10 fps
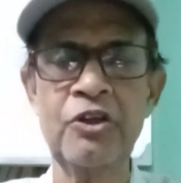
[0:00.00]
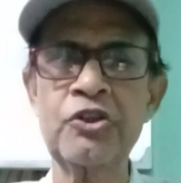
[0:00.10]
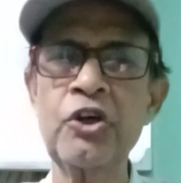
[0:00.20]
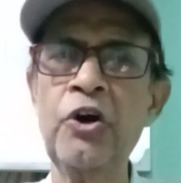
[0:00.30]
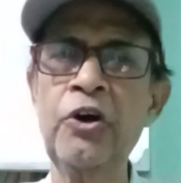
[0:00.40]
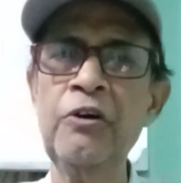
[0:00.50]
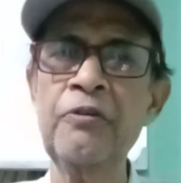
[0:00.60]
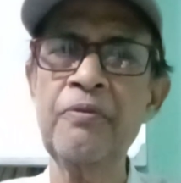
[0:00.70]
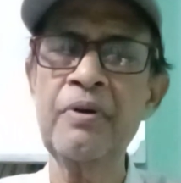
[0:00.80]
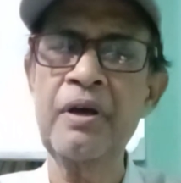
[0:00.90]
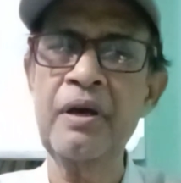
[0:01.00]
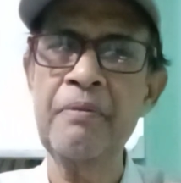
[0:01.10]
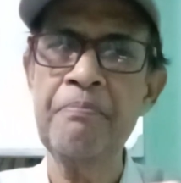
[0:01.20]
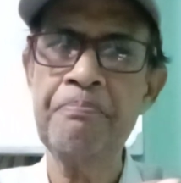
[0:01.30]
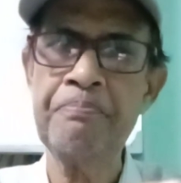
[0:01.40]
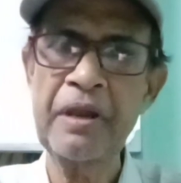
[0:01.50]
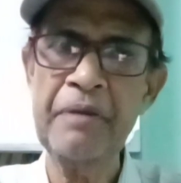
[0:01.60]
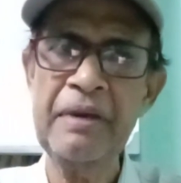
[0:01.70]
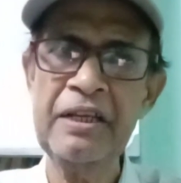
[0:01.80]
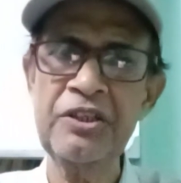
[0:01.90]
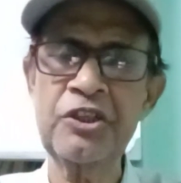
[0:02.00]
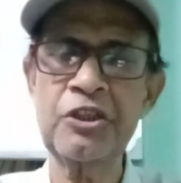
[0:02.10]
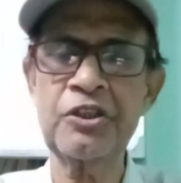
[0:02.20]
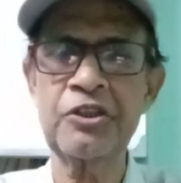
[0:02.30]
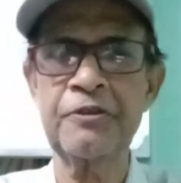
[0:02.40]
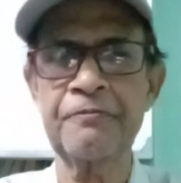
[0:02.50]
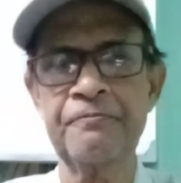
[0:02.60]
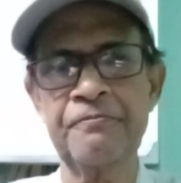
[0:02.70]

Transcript: So, pre means